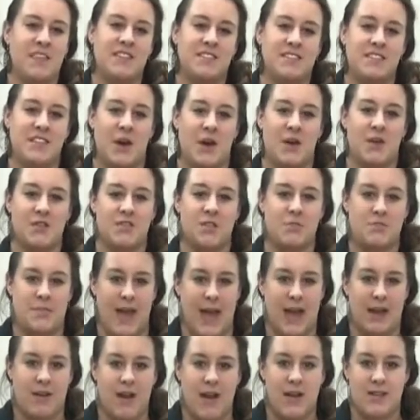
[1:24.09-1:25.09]
So the
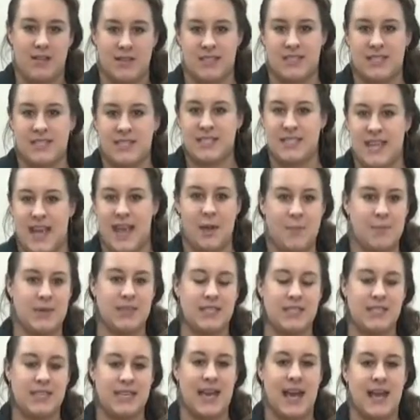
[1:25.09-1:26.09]
background is the same
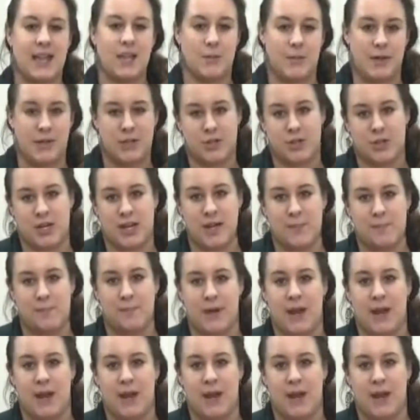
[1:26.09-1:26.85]
as the elementary,